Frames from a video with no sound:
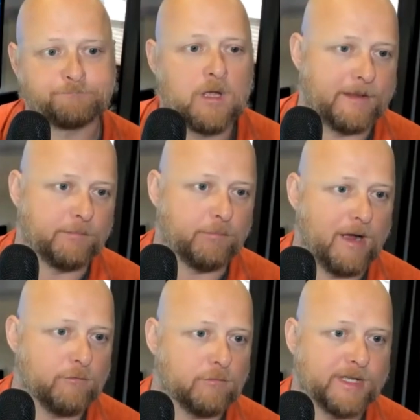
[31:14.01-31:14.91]
It's
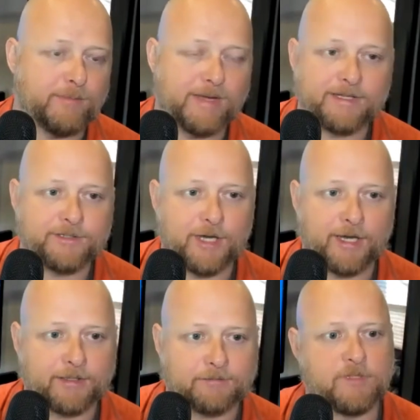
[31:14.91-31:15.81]
probably a
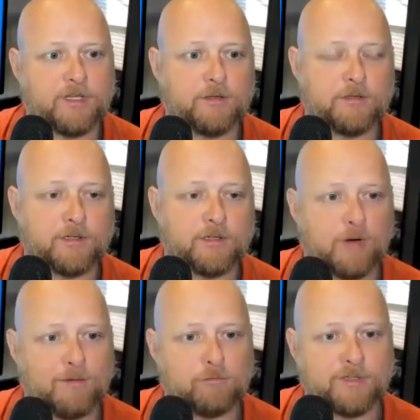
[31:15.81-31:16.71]
paycheck. You could
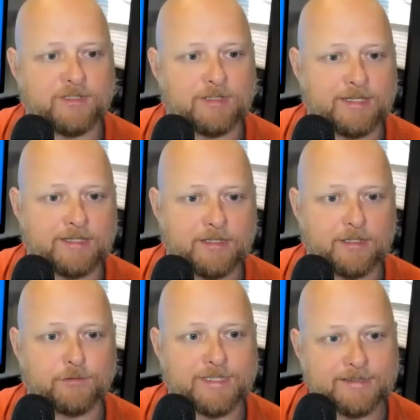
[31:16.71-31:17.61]
probably say,
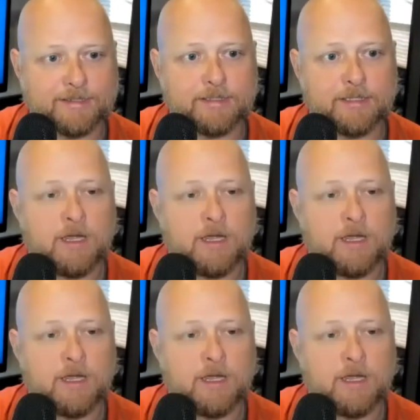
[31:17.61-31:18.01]
listen,